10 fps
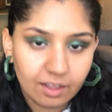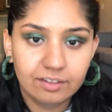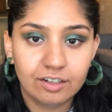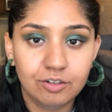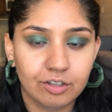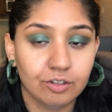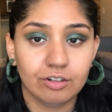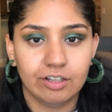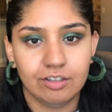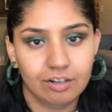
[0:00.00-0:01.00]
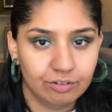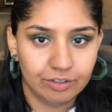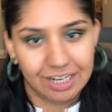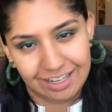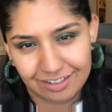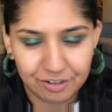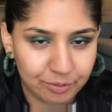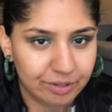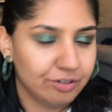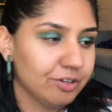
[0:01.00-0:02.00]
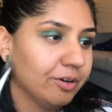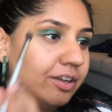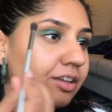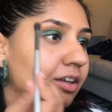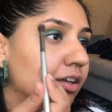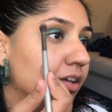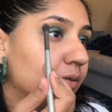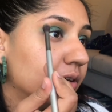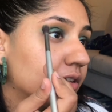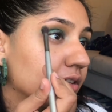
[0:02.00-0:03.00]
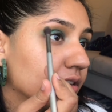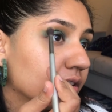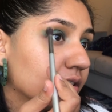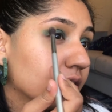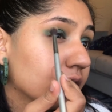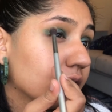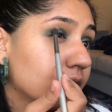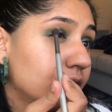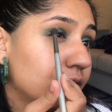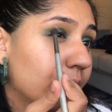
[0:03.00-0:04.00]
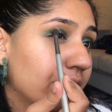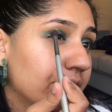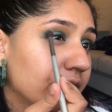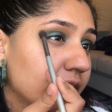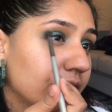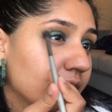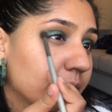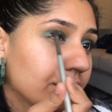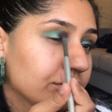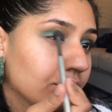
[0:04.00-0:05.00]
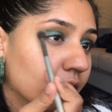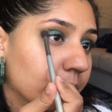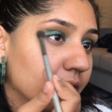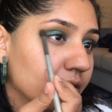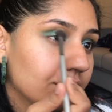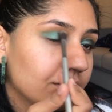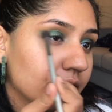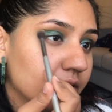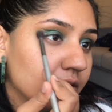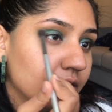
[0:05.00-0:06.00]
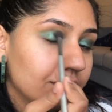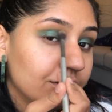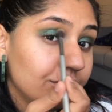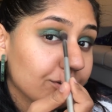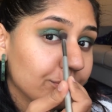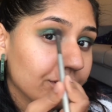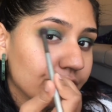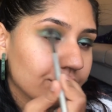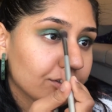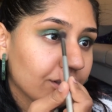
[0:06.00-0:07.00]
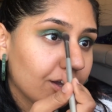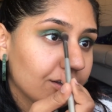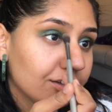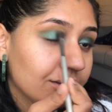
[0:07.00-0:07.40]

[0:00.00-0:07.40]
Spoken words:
And then you can look like, you know, you kind of know what you're doing, which, do I really? I'm not sure, but you can be the judge of that.